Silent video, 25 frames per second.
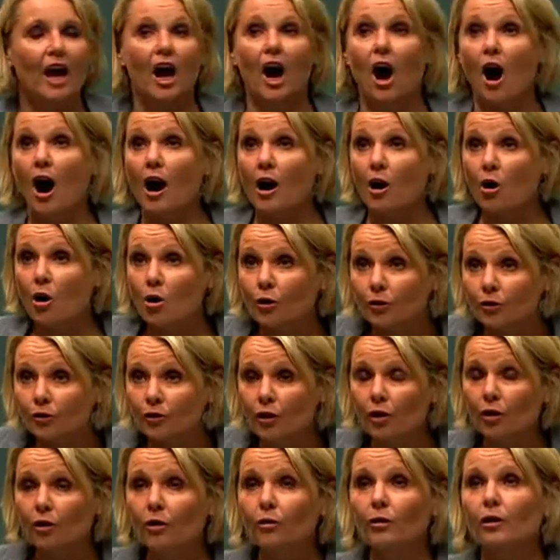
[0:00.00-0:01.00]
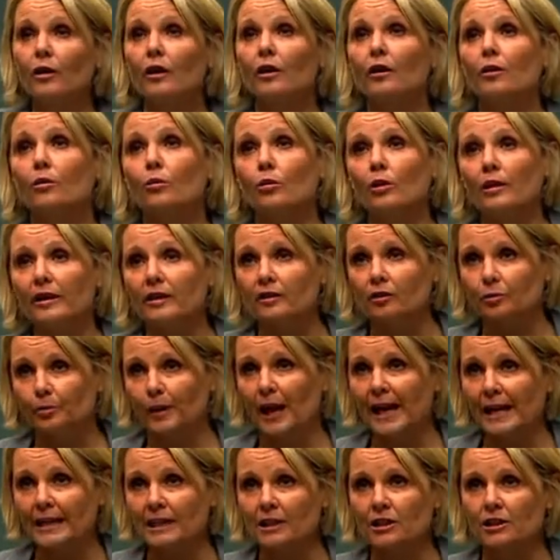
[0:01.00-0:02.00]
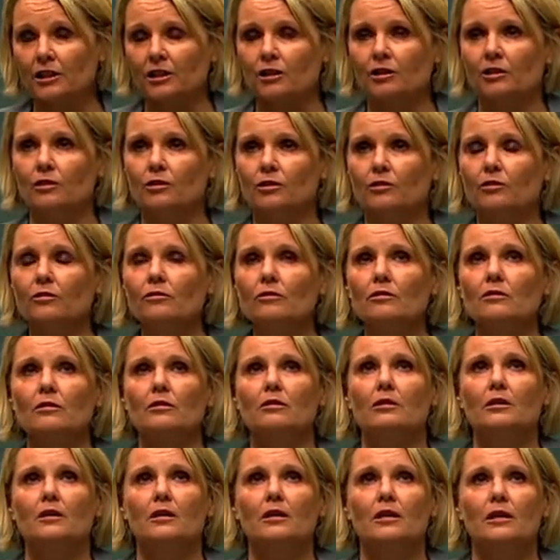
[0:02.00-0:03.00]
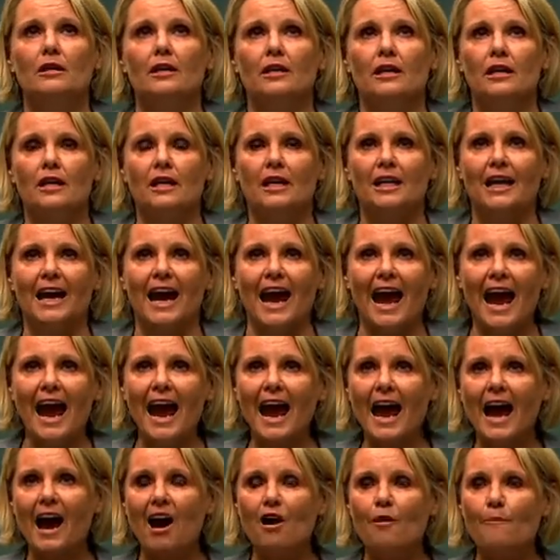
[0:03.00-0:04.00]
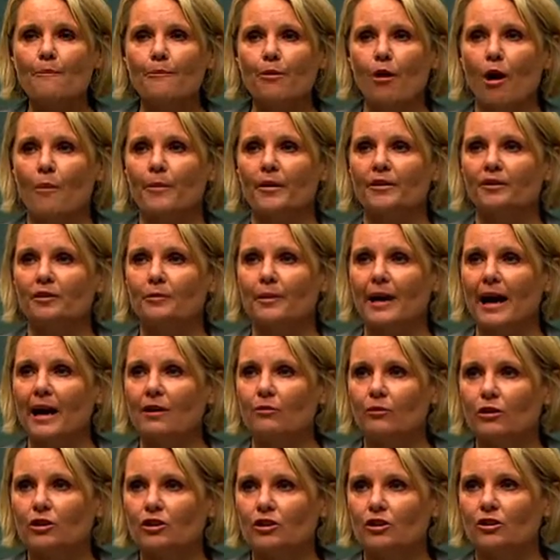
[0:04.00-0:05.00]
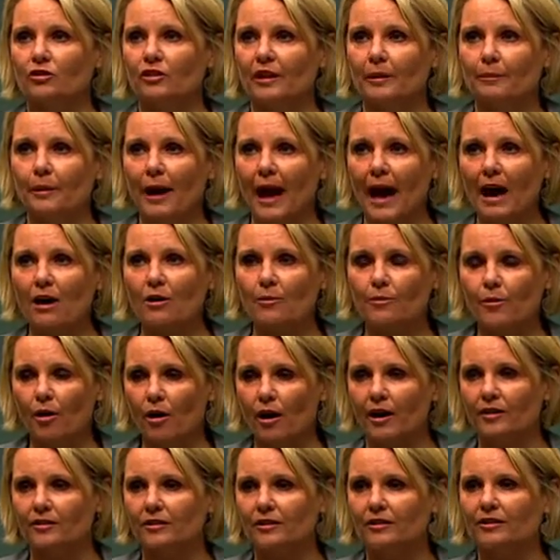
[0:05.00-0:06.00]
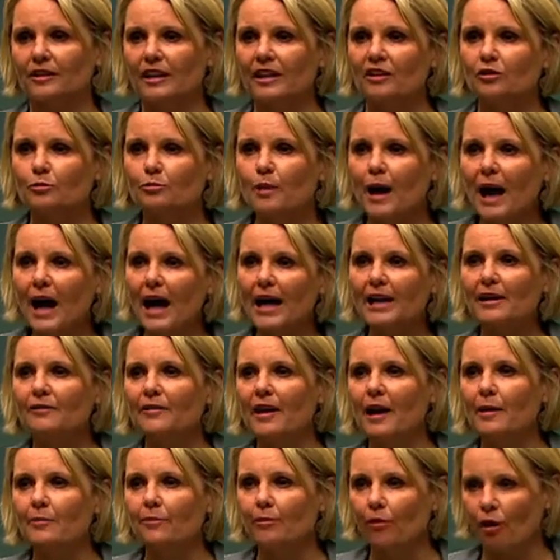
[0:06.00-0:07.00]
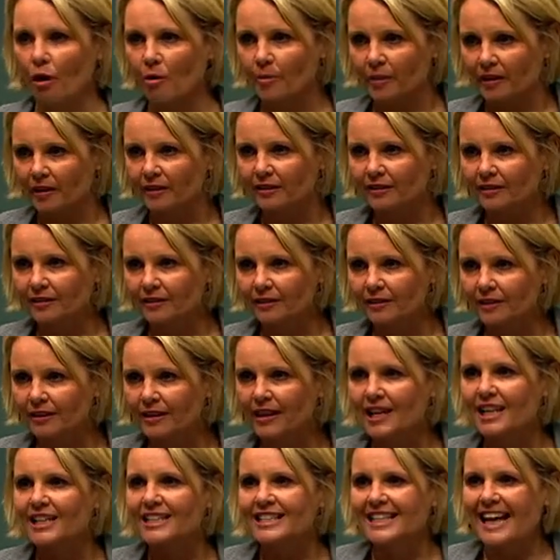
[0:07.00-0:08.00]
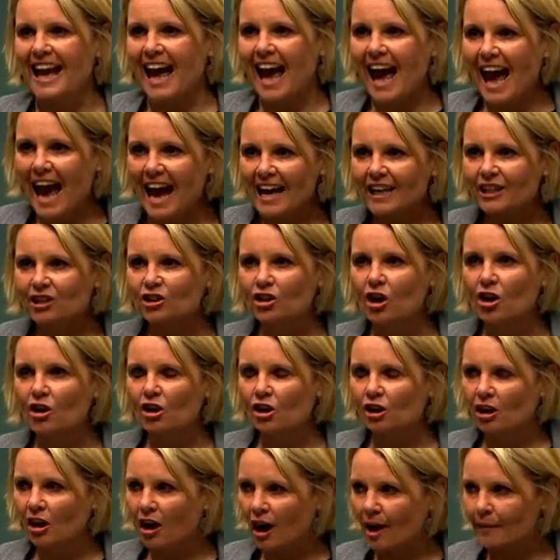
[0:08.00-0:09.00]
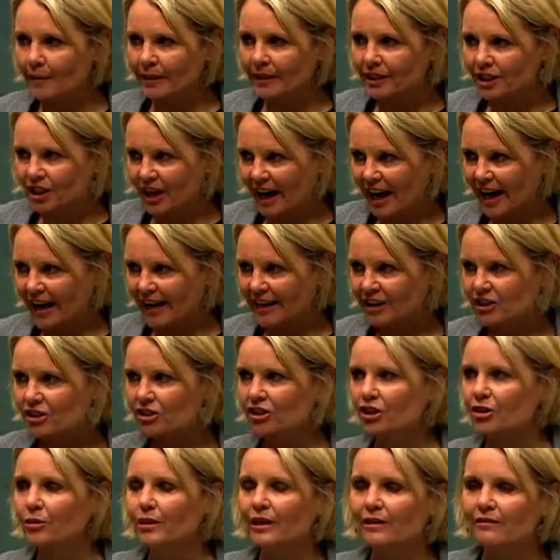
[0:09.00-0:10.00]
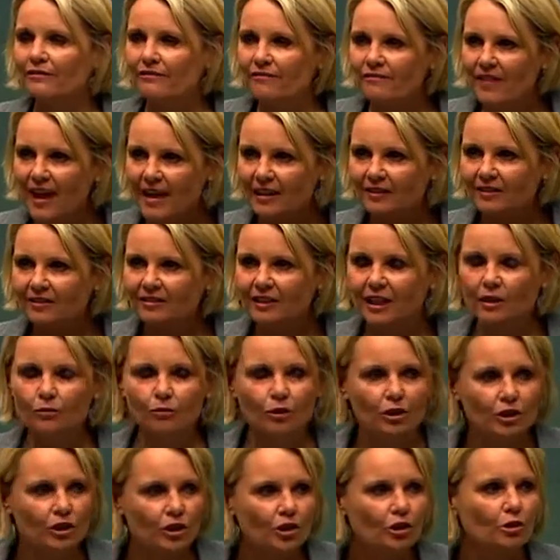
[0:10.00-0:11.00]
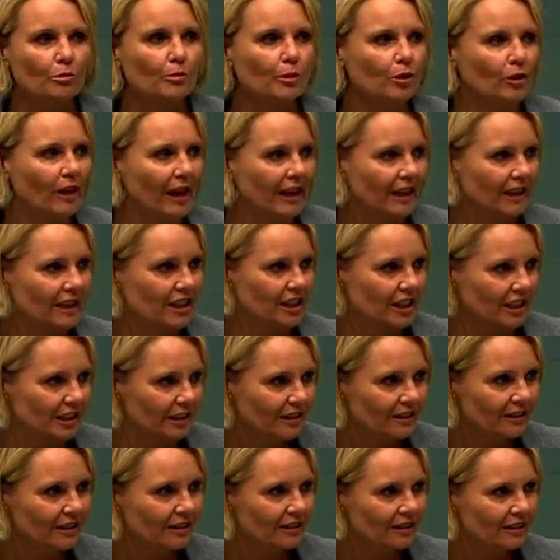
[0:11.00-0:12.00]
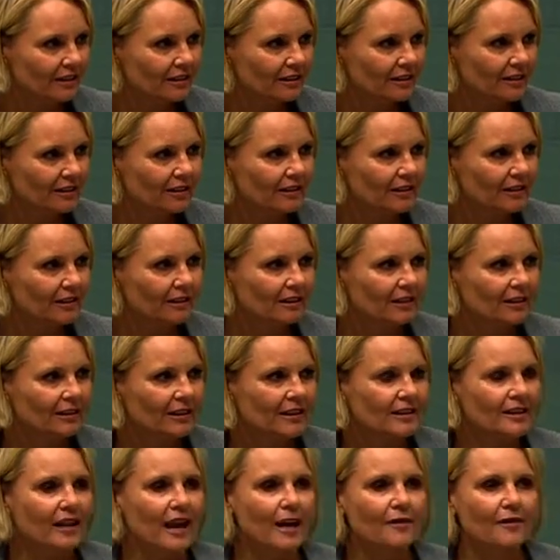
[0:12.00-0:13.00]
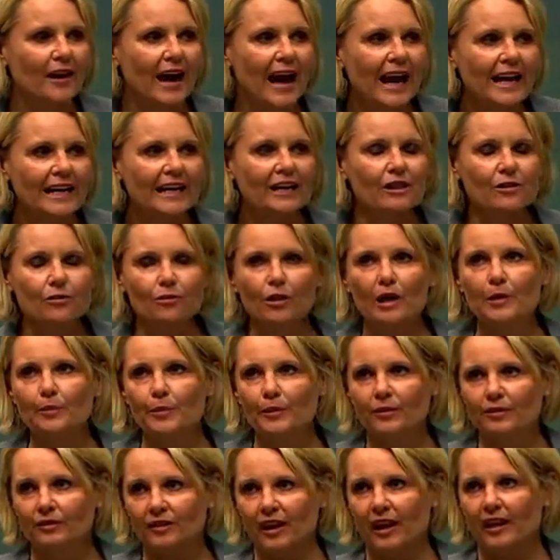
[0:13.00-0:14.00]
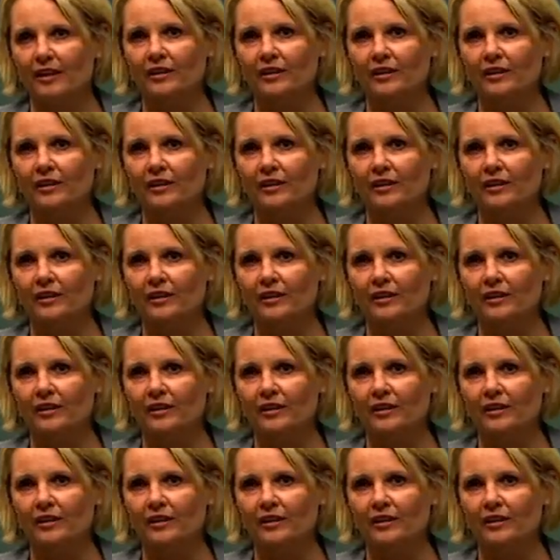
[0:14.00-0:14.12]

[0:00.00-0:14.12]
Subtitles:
I also will explain to you our promise about reducing power prices is part of our promise to act on climate change, to invest in renewable energy, to have 83%